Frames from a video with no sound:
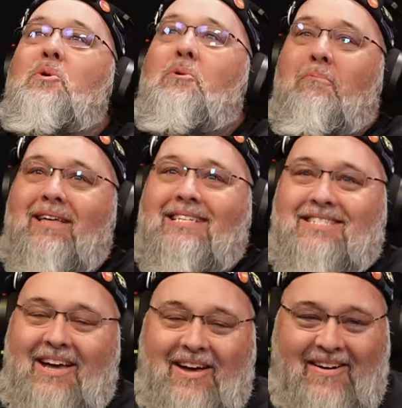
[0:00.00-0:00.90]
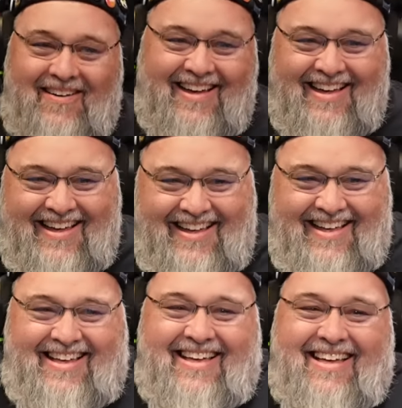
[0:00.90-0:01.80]
Yeah. Let's go. Yeah
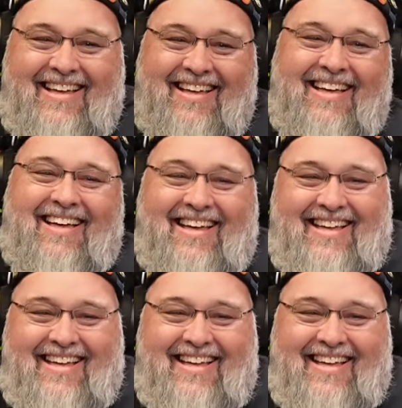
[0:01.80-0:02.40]
so there